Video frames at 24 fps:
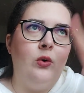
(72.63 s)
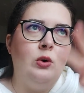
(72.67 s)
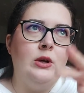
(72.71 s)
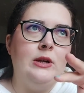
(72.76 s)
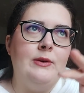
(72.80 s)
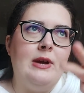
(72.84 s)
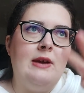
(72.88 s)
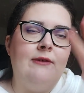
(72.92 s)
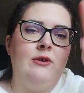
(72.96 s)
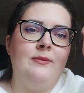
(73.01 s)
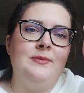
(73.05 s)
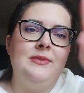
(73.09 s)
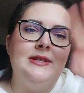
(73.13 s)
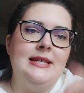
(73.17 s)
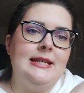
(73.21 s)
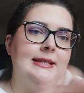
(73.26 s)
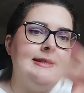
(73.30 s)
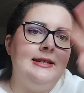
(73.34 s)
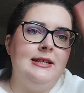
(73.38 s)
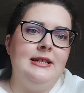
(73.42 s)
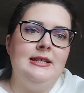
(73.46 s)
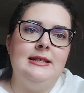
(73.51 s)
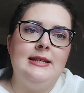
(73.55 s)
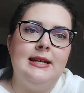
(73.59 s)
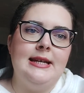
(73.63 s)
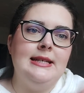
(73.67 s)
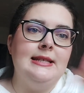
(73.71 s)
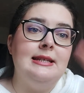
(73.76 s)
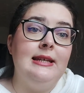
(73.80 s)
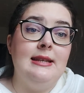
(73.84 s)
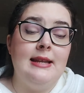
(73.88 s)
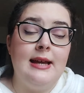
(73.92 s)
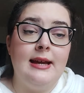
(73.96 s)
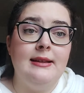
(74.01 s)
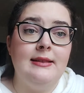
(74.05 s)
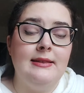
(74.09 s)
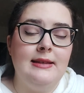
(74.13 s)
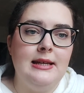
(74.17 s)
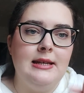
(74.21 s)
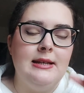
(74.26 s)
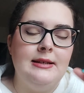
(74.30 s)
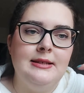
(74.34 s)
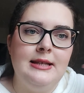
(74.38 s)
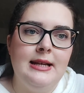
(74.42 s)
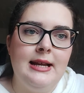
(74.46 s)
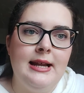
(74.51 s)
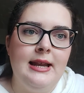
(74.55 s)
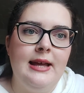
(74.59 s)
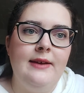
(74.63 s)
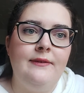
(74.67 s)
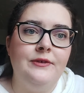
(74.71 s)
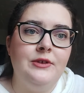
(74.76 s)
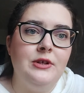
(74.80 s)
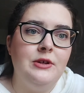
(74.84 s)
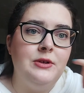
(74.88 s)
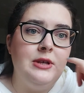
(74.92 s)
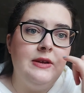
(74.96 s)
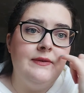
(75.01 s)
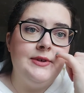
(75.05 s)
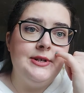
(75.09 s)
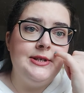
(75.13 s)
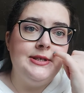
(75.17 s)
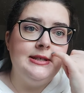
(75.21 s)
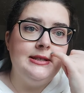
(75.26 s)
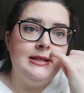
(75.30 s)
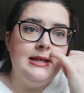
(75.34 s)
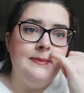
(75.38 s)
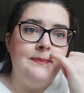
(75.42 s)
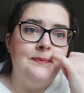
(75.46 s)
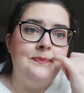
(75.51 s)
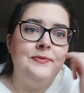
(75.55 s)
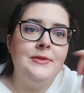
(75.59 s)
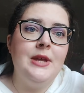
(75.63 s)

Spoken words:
the way from 16 to 18, 19 until I left the university.